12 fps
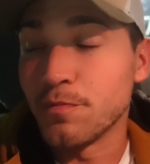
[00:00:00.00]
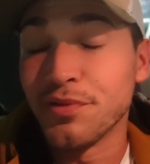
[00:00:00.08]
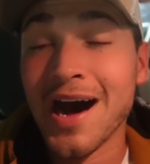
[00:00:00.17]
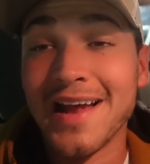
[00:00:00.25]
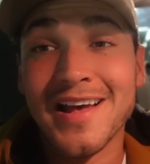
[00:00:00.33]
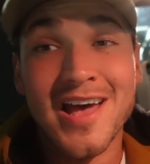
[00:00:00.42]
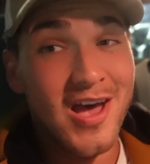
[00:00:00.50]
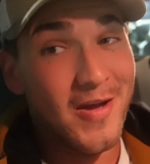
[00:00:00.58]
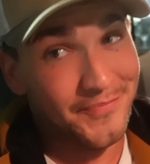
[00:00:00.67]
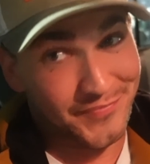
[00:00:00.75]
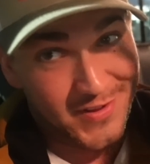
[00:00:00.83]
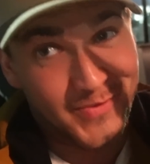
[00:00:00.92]
But
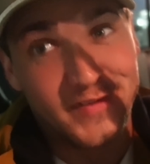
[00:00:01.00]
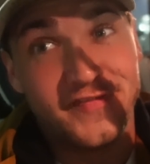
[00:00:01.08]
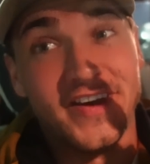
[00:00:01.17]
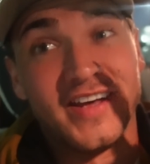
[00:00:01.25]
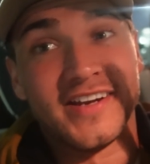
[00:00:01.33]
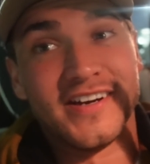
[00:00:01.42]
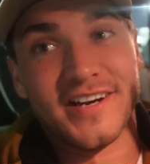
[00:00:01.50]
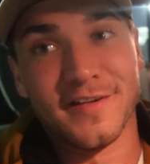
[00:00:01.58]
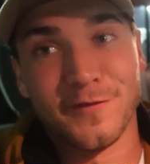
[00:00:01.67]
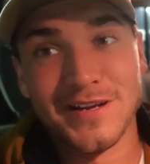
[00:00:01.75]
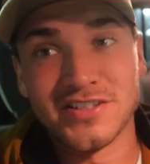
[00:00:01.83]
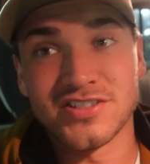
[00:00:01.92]
we figured
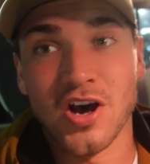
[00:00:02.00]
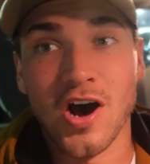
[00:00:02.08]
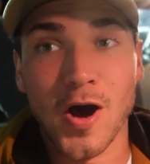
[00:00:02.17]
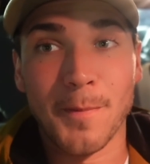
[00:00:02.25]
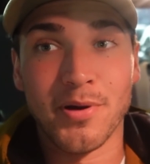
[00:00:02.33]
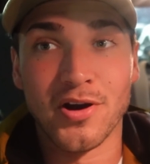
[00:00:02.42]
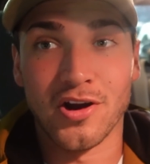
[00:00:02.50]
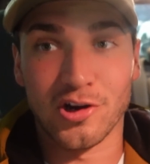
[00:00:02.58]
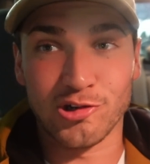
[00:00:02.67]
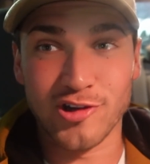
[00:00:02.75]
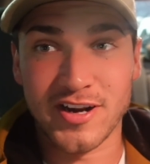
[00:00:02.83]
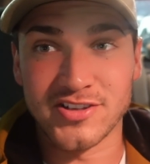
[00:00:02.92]
if we just all put our
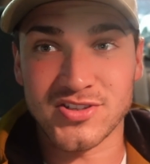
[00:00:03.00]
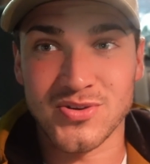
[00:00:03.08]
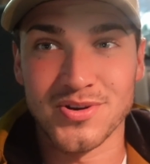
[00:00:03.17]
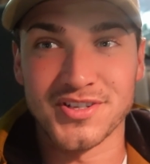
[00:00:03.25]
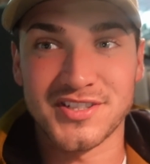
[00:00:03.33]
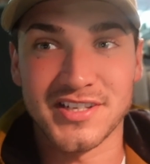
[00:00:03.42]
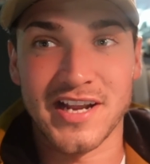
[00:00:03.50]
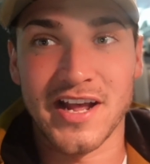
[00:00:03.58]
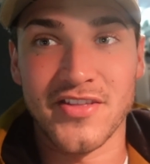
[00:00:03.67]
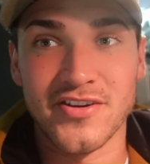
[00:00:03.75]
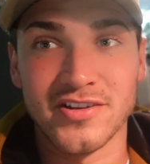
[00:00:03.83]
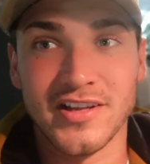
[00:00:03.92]
credit scores
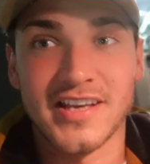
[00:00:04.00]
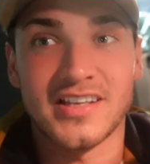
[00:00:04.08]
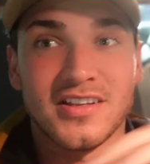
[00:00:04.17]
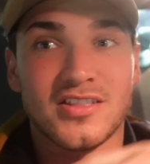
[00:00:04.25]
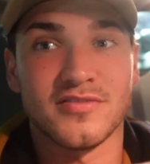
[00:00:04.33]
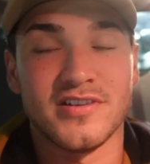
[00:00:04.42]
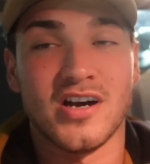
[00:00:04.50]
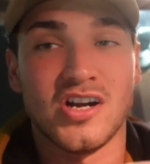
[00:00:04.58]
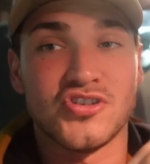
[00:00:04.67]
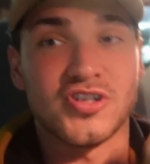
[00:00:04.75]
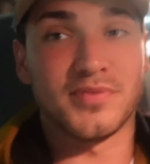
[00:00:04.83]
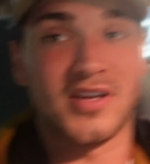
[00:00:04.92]
together, like
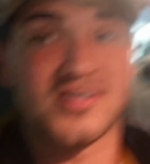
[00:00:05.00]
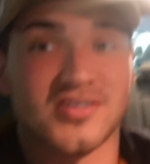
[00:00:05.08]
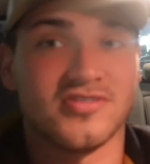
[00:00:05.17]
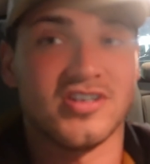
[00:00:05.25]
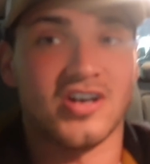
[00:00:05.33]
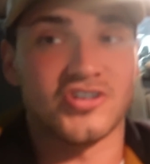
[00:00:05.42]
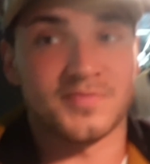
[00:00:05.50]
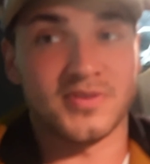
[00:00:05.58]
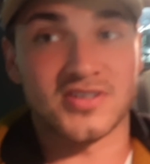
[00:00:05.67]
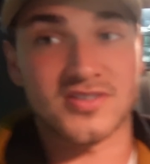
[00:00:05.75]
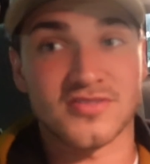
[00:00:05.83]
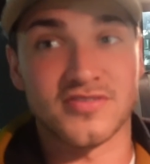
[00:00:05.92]
300 plus 300
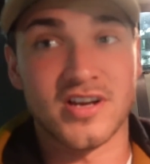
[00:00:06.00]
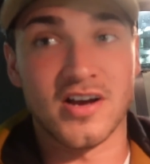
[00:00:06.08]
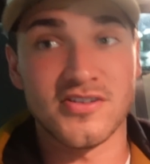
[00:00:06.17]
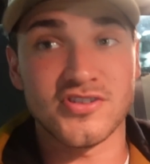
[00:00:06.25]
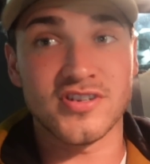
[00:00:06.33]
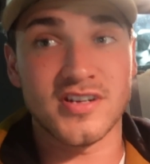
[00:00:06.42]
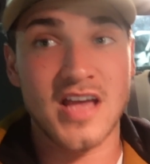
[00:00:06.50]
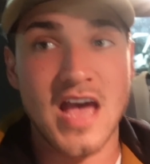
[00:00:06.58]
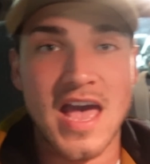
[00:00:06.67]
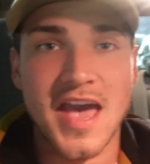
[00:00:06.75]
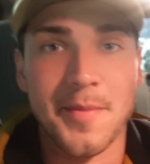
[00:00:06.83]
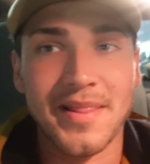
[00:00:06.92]
plus 300,
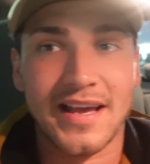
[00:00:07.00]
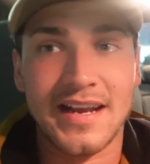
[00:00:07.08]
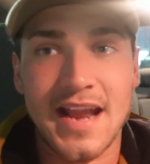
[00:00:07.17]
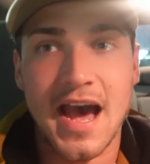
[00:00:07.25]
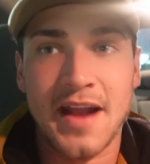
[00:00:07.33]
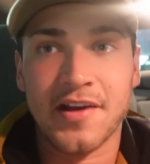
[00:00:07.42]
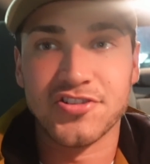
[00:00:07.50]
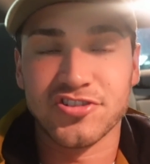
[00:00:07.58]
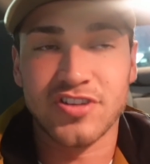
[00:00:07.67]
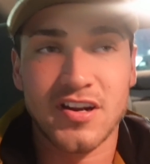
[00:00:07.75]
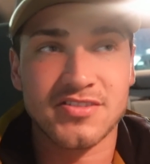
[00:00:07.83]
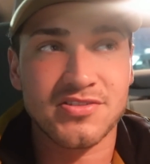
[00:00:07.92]
it'll be like a 900
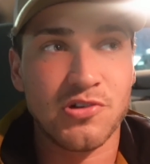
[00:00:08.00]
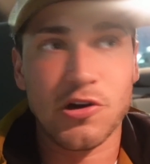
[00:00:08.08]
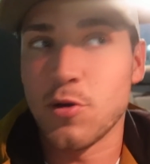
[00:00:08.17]
credit score.